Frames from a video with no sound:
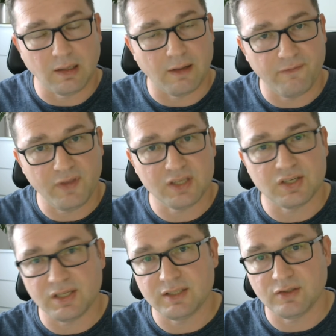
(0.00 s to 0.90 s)
feature
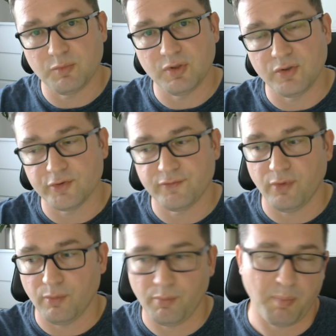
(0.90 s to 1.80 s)
needs to be used
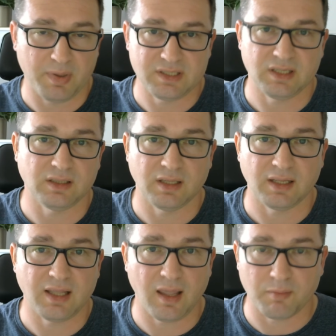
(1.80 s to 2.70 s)
for a particular
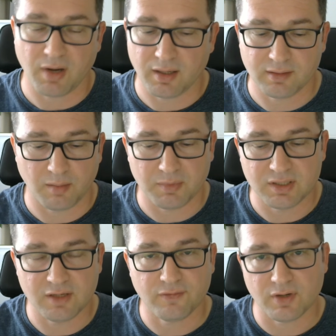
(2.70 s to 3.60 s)
game, right?
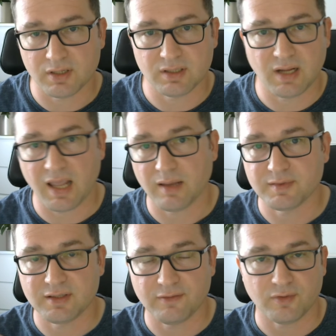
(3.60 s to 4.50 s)
Different games,
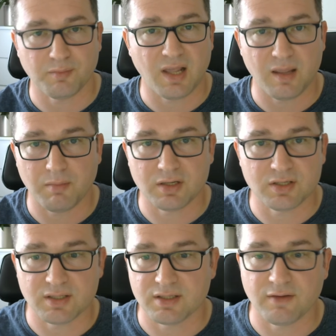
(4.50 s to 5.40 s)
different game
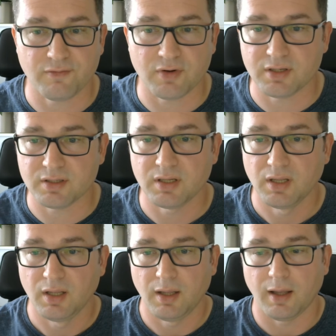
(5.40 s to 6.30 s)
engines, different
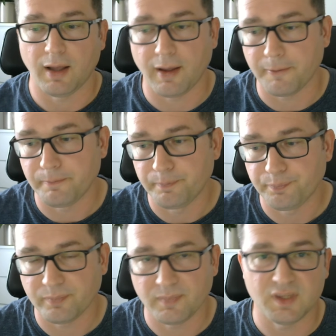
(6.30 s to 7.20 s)

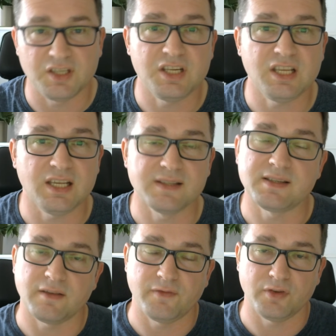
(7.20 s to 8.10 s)
needs,
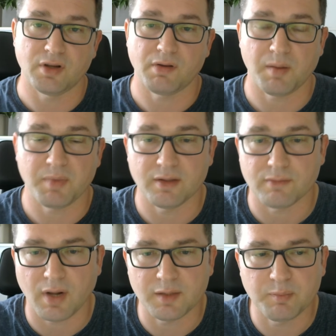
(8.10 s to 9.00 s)
if you know what I mean,
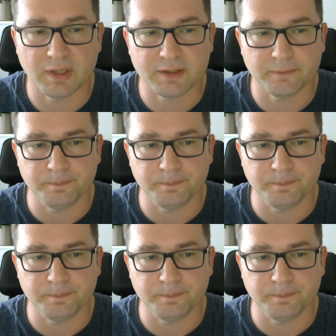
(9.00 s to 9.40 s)
right? But